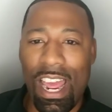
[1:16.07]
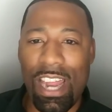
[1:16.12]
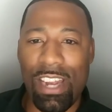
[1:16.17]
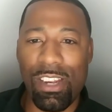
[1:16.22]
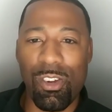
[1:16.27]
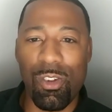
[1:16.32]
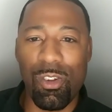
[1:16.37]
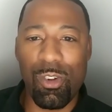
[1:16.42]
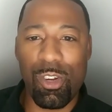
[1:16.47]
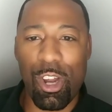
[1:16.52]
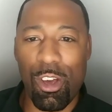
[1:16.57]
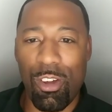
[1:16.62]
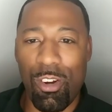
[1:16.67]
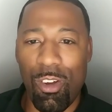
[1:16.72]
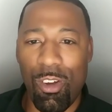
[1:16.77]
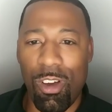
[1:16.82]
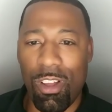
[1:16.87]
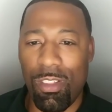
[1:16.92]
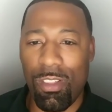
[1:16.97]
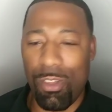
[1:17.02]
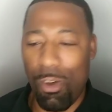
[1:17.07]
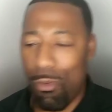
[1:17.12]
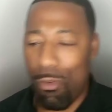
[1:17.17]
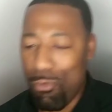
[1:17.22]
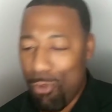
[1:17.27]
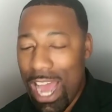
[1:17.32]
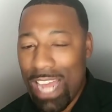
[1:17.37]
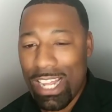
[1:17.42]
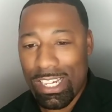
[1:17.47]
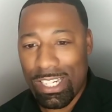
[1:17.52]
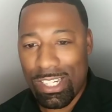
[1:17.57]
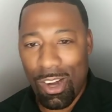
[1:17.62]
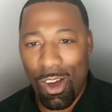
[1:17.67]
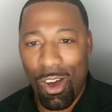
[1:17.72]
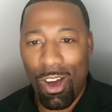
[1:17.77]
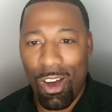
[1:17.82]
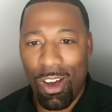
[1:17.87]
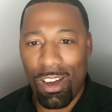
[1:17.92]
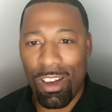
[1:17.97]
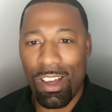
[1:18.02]
and you turn on the right
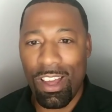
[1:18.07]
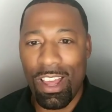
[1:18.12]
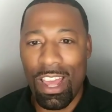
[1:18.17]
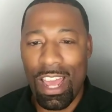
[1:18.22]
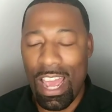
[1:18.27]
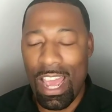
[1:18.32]
song